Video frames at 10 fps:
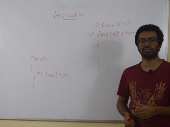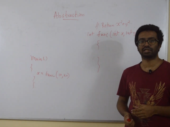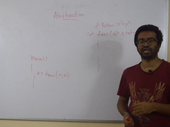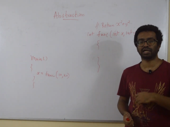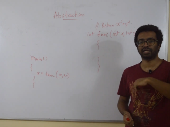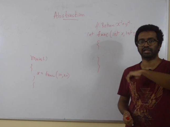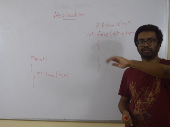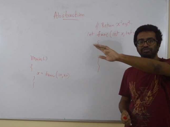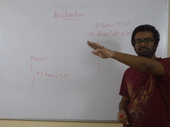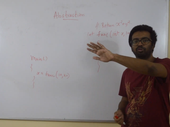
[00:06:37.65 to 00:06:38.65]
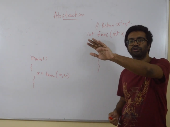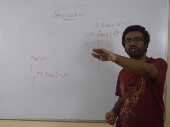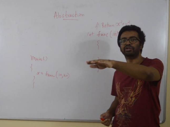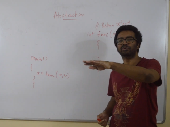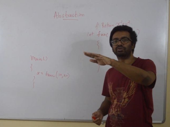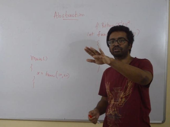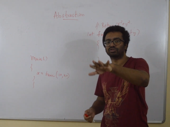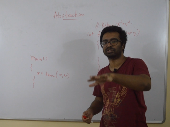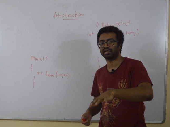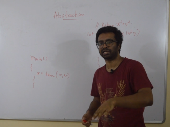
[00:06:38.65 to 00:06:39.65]
I'm just pointing you to
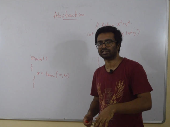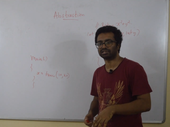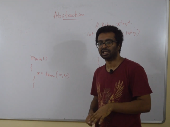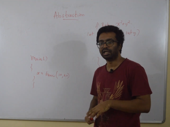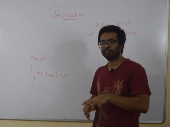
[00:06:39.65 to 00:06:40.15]
those directions.